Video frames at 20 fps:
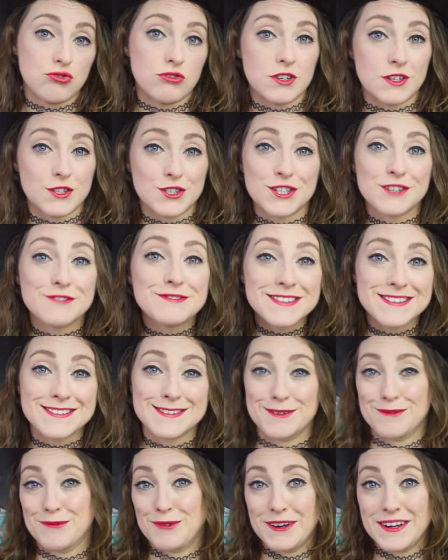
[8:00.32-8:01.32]
drunk and shifting
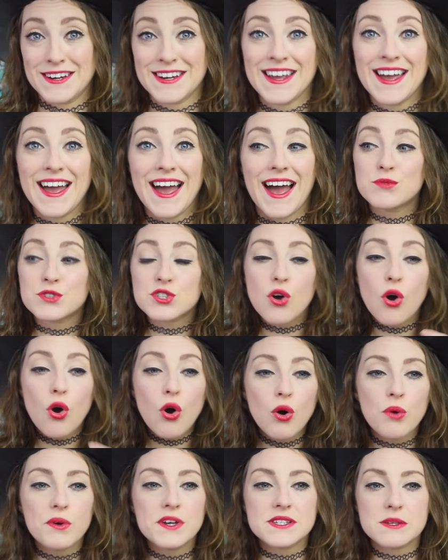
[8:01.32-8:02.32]
someone, it was
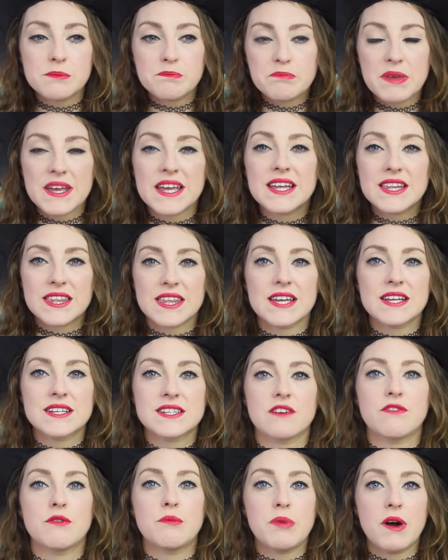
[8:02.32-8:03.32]
always a big thing
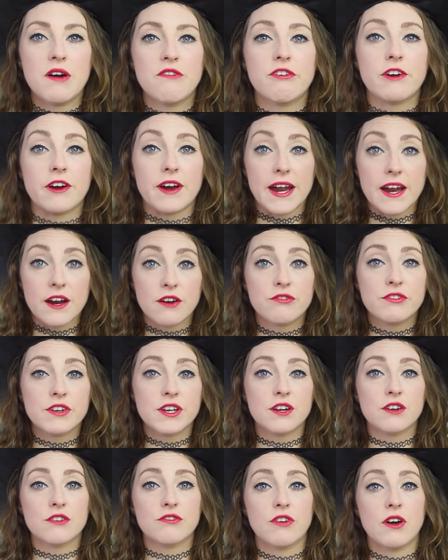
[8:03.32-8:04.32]
to have a bonfire
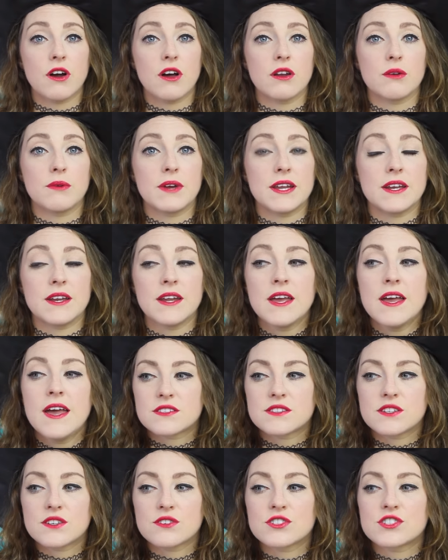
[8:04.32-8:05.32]
every year for Halloween.
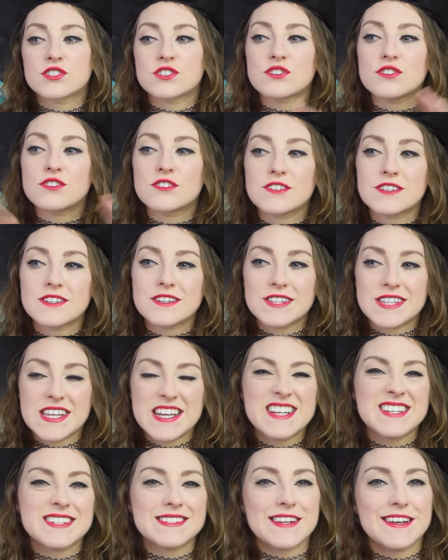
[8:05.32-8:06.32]
There are certain
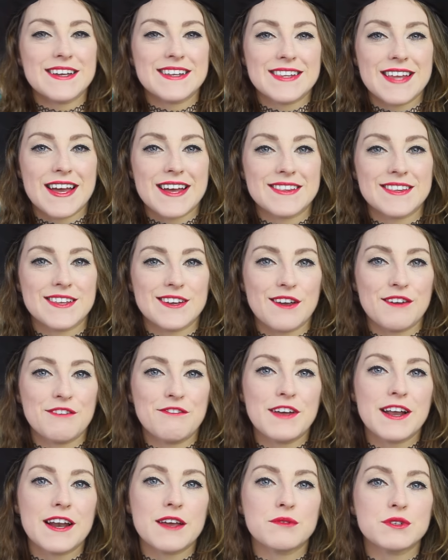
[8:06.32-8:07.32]
things like that that I
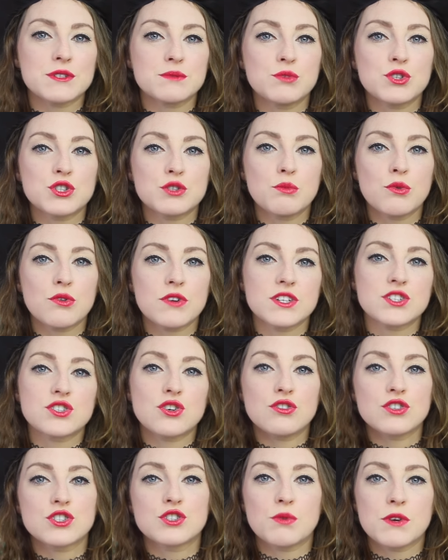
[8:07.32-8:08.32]
feel I was much more in
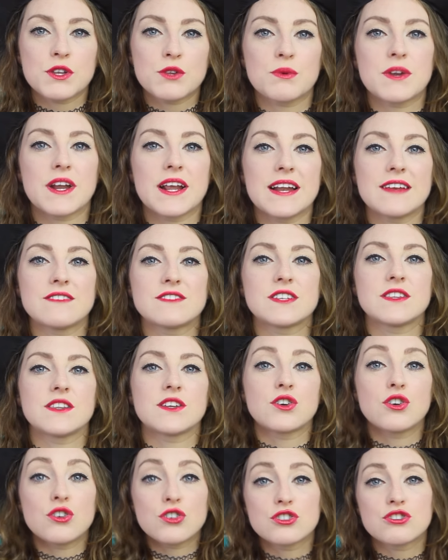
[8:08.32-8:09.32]
touch with when I lived in
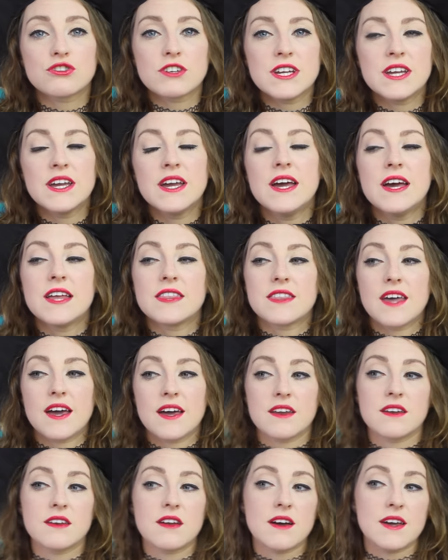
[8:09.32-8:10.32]
the country
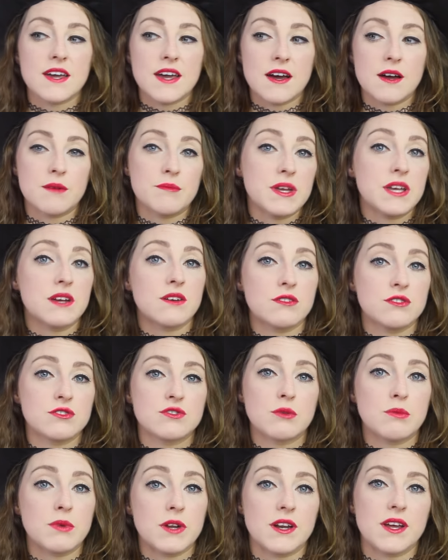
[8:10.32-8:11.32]
than I am here in
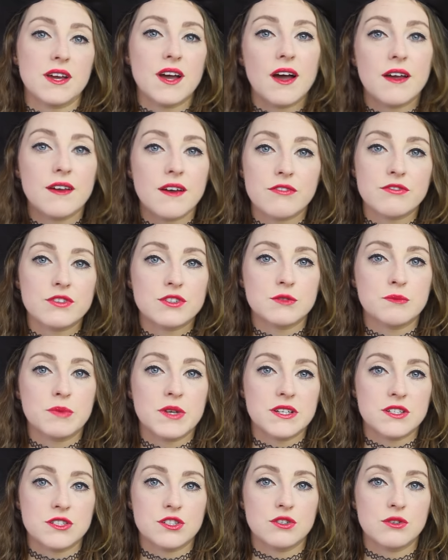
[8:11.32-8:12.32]
Dublin. Like, I haven't
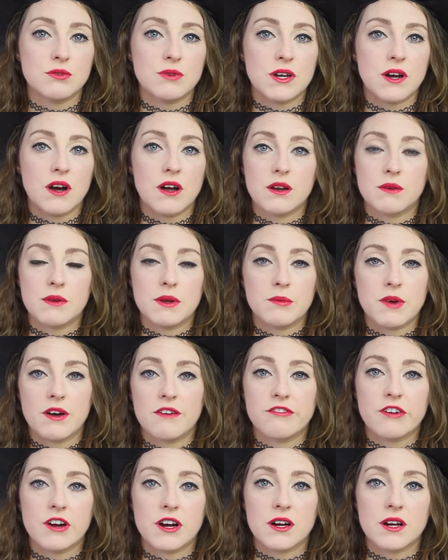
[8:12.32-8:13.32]
been to a Halloween
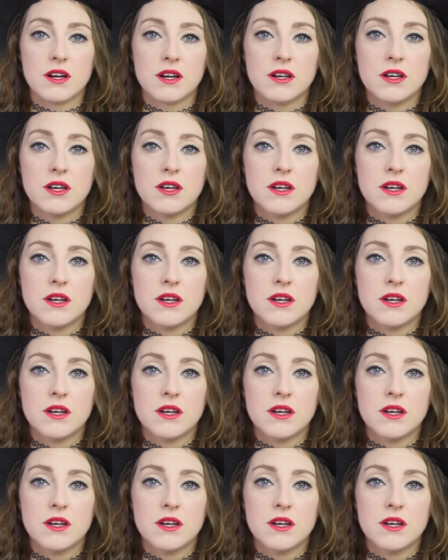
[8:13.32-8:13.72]
bonfire